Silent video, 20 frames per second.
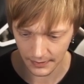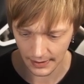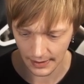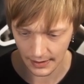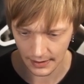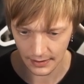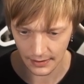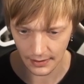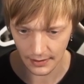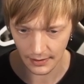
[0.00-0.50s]

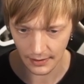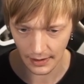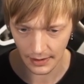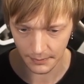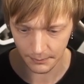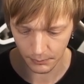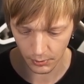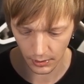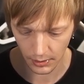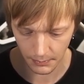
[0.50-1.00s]
and I
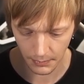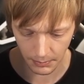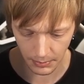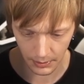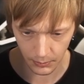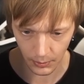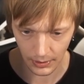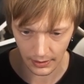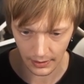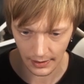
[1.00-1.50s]

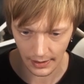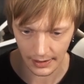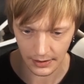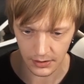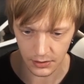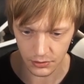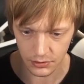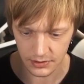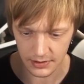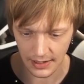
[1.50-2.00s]
probably will, and
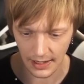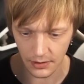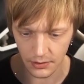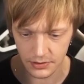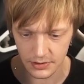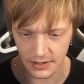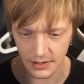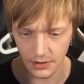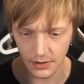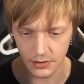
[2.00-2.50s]
use the
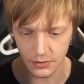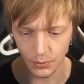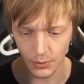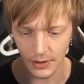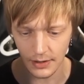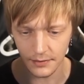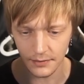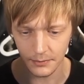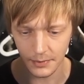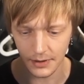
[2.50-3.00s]
arrows here as well,